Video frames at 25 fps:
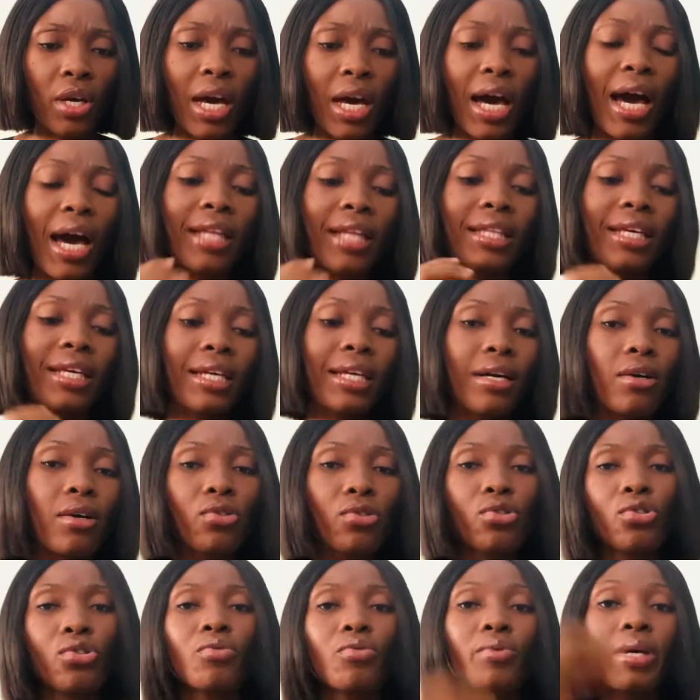And then I
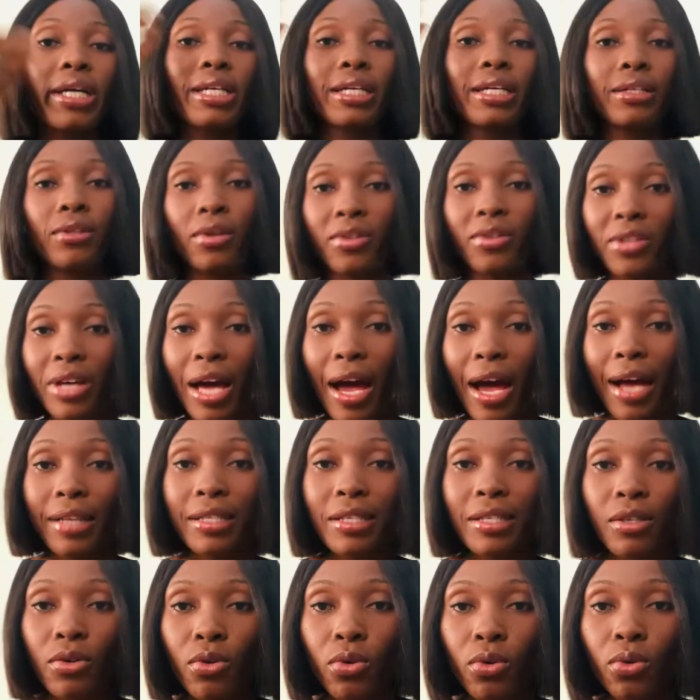also read another
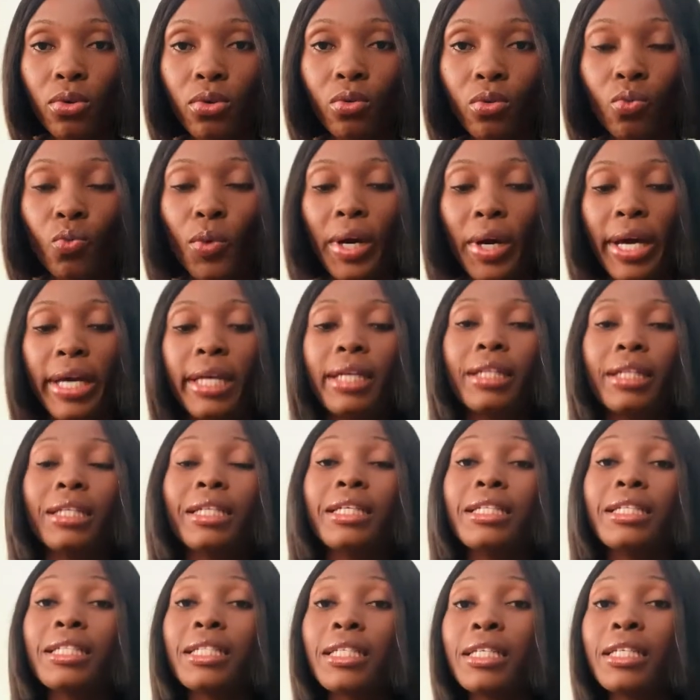article where a
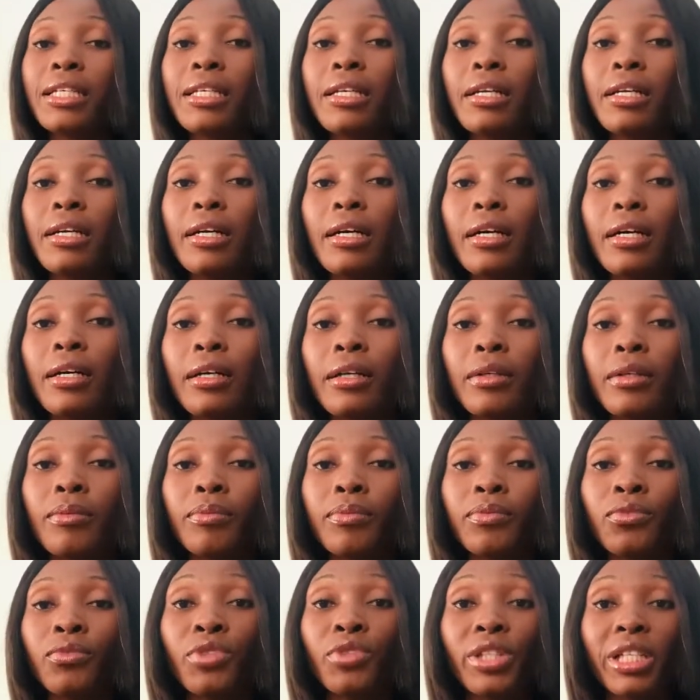lady
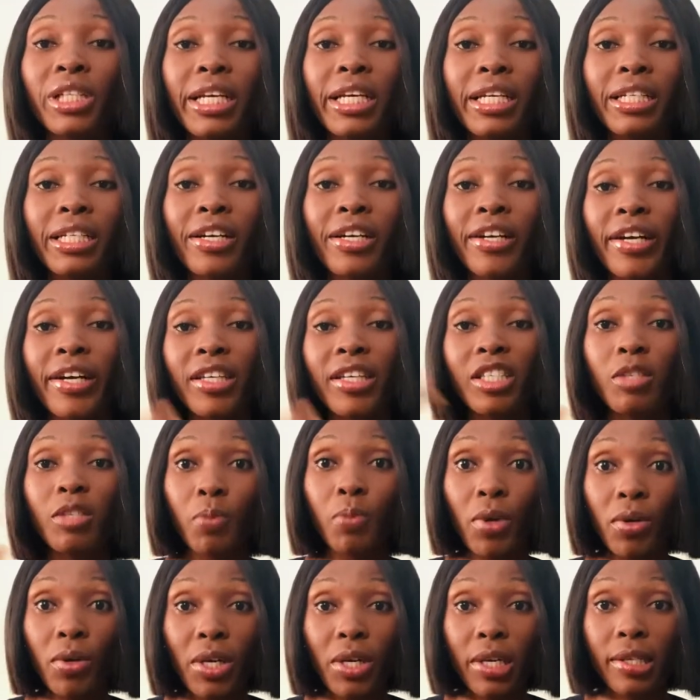relayed her
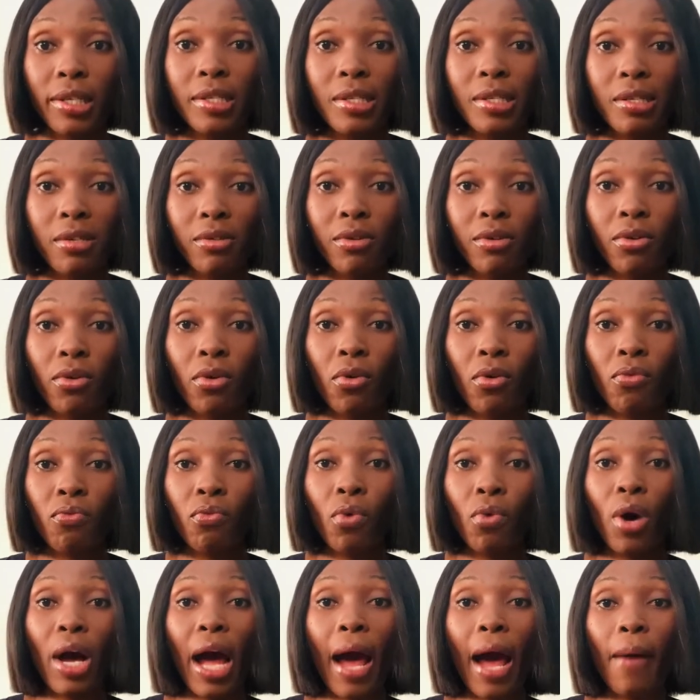experience of
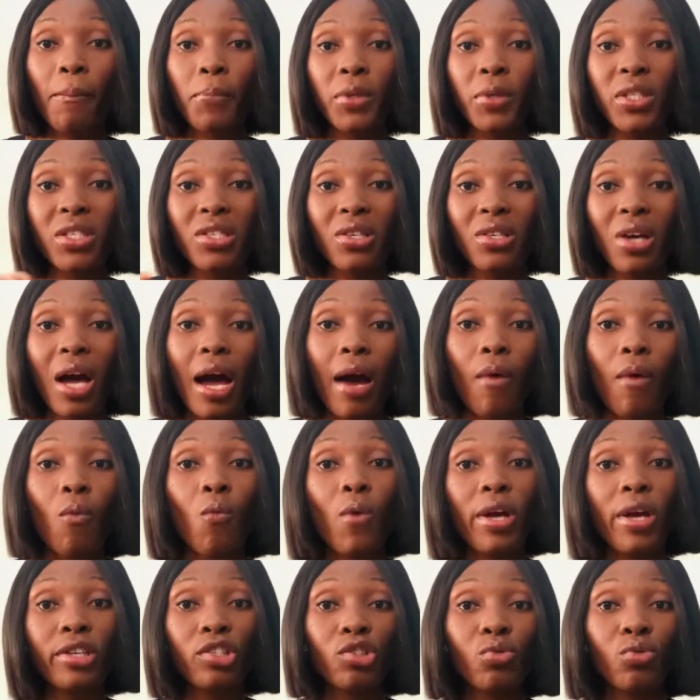what happened to her
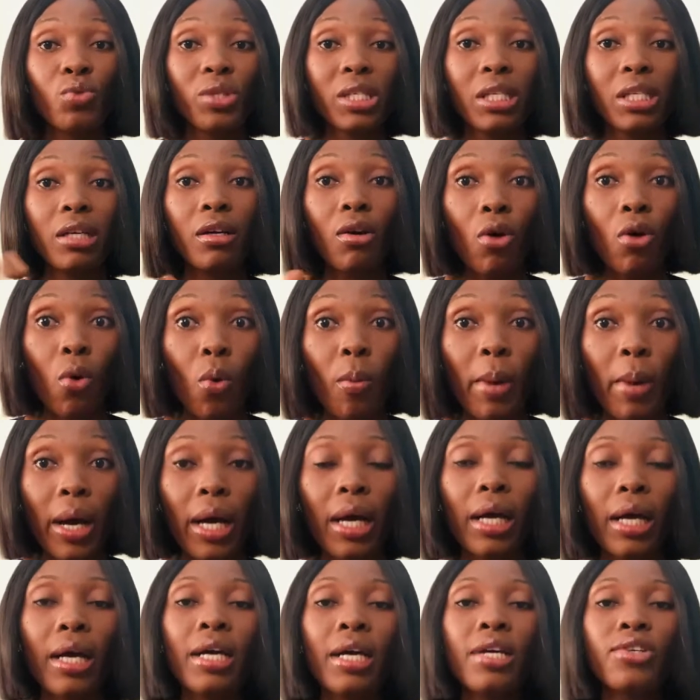when she was in
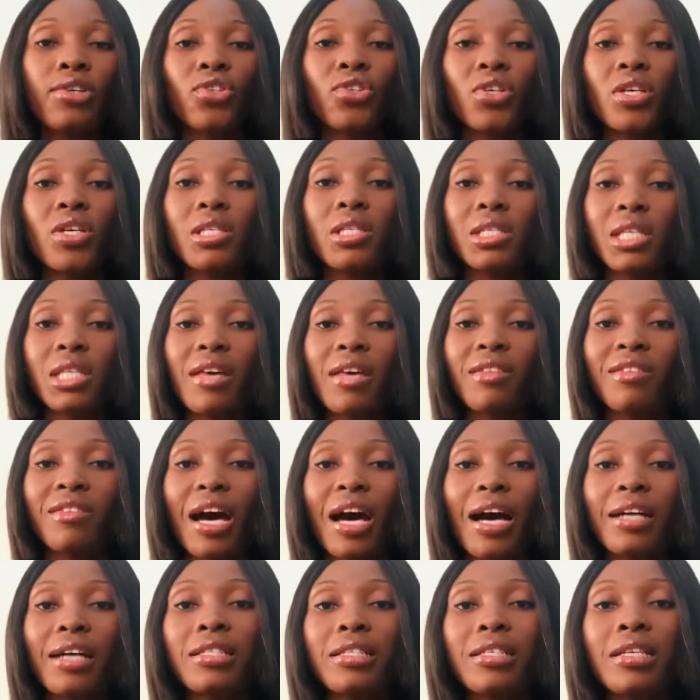coma. She said
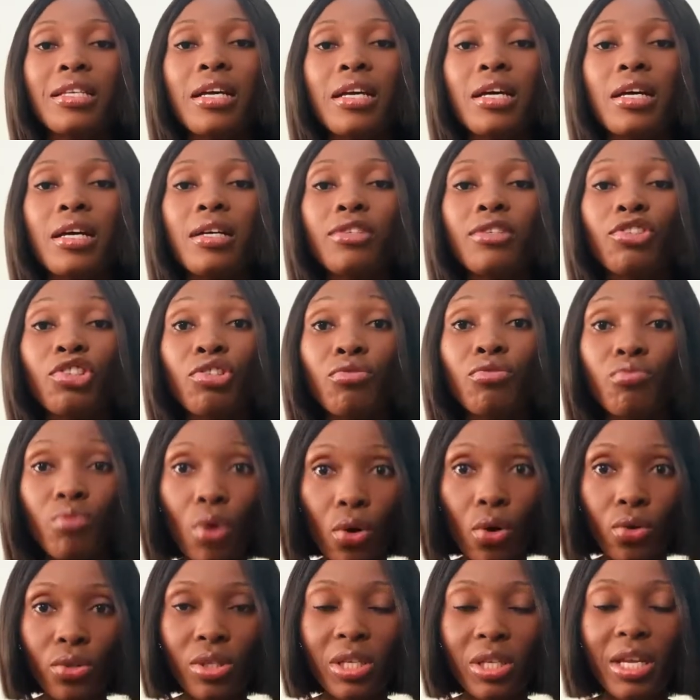that she
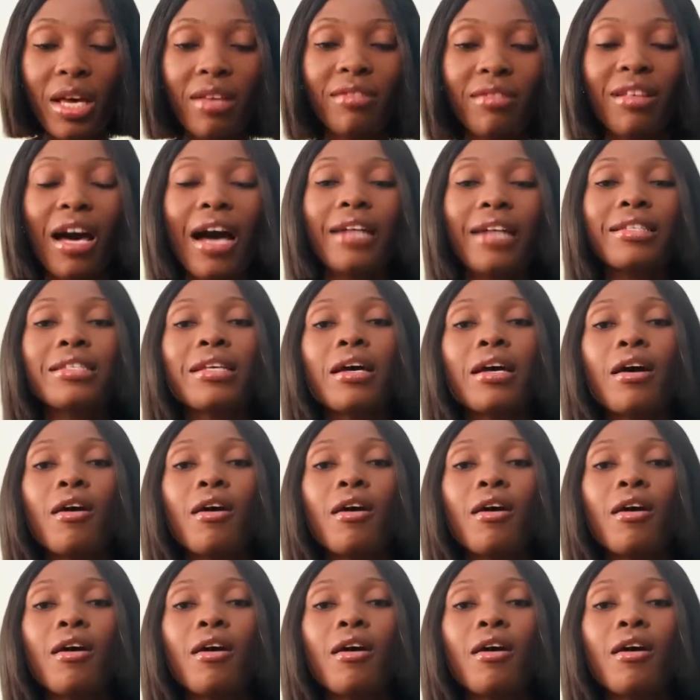wrote that